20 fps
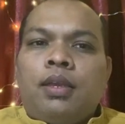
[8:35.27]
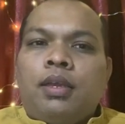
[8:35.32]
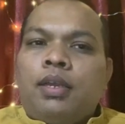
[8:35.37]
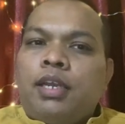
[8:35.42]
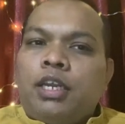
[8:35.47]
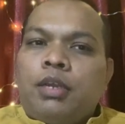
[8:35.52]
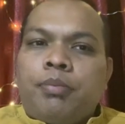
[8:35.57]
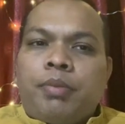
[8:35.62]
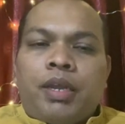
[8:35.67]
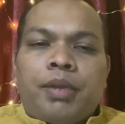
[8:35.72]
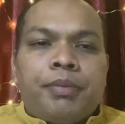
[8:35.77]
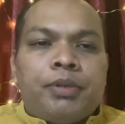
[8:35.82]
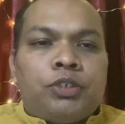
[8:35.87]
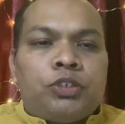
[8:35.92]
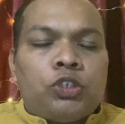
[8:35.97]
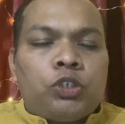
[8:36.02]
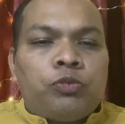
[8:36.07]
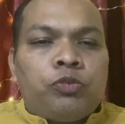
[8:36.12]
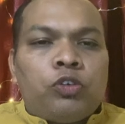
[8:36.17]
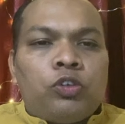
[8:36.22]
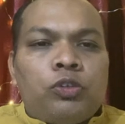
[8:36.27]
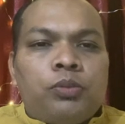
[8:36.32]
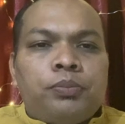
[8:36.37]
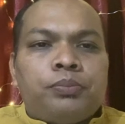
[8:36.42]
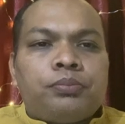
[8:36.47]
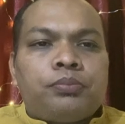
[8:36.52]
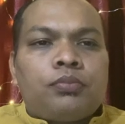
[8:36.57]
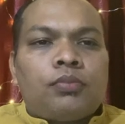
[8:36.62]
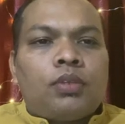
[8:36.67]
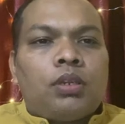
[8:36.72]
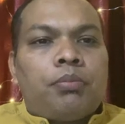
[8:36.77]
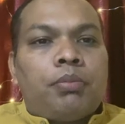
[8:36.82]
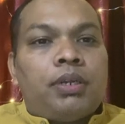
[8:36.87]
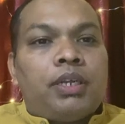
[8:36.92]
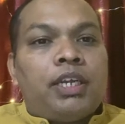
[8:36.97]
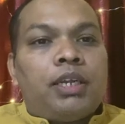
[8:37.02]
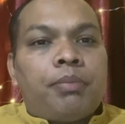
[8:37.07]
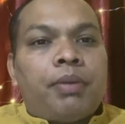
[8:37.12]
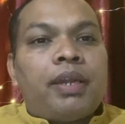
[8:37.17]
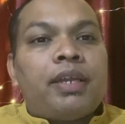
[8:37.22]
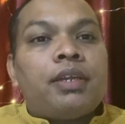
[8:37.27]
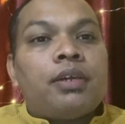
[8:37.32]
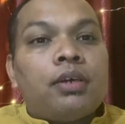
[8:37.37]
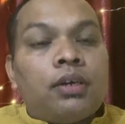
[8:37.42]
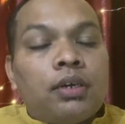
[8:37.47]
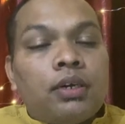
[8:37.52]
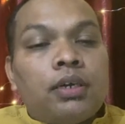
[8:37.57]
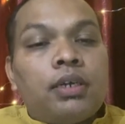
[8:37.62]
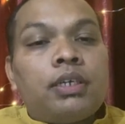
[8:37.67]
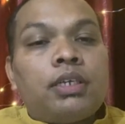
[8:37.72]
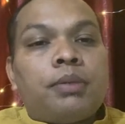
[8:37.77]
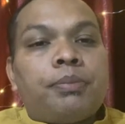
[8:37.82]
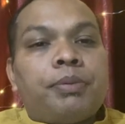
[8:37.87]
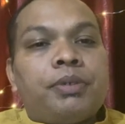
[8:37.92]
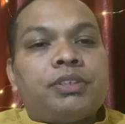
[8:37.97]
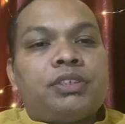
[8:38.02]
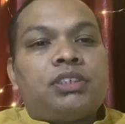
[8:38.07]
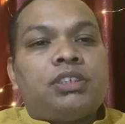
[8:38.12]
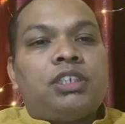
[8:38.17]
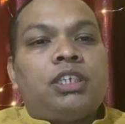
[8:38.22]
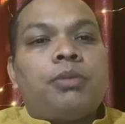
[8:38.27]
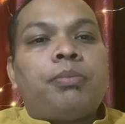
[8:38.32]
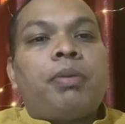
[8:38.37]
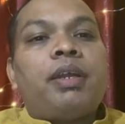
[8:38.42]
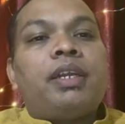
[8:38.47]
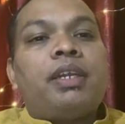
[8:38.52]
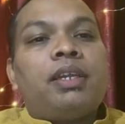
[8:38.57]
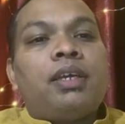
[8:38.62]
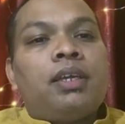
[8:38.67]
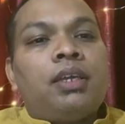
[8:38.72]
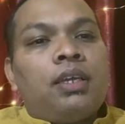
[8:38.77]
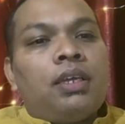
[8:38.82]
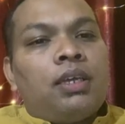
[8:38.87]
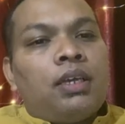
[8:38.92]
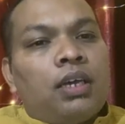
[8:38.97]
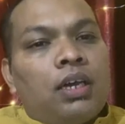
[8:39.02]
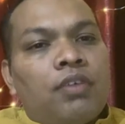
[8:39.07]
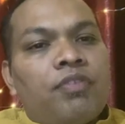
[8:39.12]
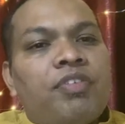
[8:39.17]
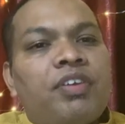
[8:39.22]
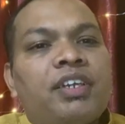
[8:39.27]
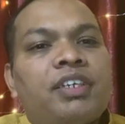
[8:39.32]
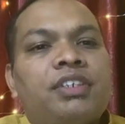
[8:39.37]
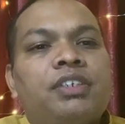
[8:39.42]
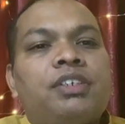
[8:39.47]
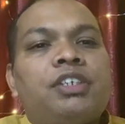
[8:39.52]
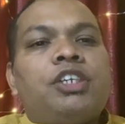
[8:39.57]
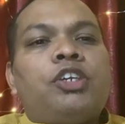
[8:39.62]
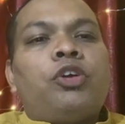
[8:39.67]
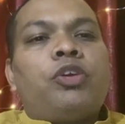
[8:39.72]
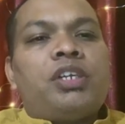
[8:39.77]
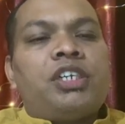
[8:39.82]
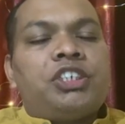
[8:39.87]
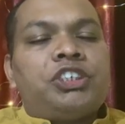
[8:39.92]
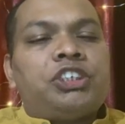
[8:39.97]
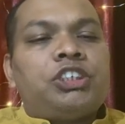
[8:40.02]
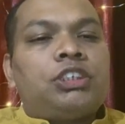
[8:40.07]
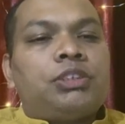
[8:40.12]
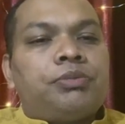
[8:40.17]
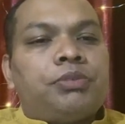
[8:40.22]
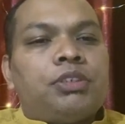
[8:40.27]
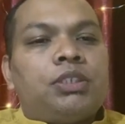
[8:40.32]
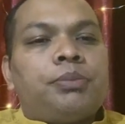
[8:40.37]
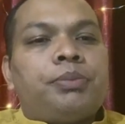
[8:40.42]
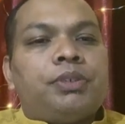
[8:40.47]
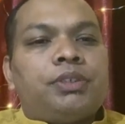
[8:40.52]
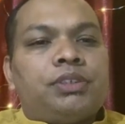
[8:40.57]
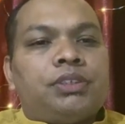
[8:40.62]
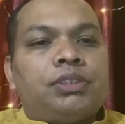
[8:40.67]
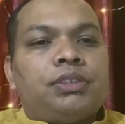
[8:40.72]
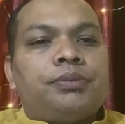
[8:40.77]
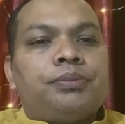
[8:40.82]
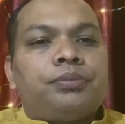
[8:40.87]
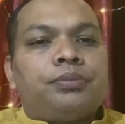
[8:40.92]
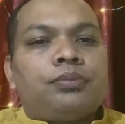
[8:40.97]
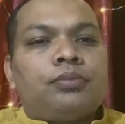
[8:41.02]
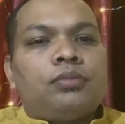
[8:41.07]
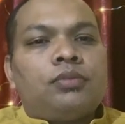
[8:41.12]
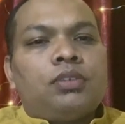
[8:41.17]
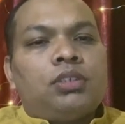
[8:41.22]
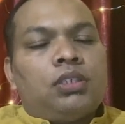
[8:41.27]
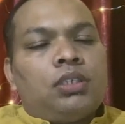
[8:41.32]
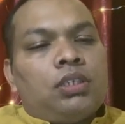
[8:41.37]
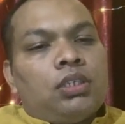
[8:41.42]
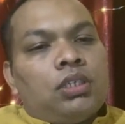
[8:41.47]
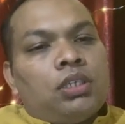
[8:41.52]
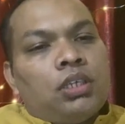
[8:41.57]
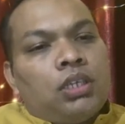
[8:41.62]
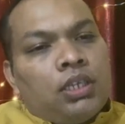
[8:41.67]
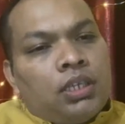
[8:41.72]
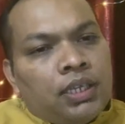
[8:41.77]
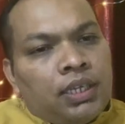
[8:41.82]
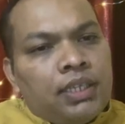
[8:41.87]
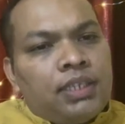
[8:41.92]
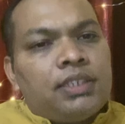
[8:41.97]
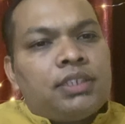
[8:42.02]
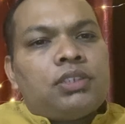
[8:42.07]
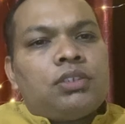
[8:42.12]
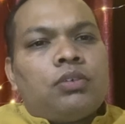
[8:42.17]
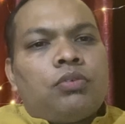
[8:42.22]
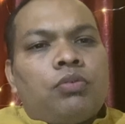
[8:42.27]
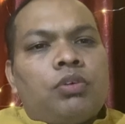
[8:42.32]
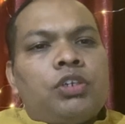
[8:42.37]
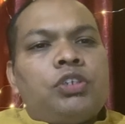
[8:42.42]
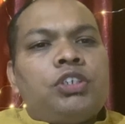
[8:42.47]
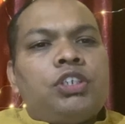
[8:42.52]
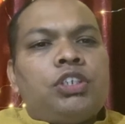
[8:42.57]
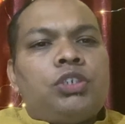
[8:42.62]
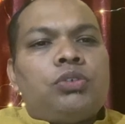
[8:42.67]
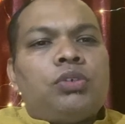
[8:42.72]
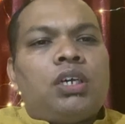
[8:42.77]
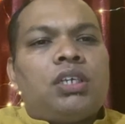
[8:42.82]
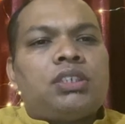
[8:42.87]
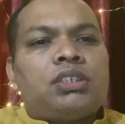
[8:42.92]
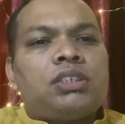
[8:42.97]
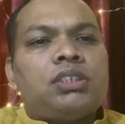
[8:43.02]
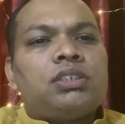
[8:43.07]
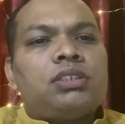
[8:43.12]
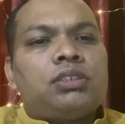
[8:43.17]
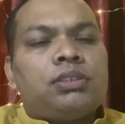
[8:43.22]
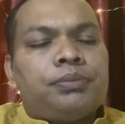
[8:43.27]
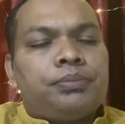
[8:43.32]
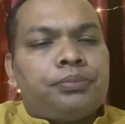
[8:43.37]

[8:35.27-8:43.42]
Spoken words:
It might be truthful, but it might hurt a person. It might affect your relationship with a person. Hence, what you need to ask is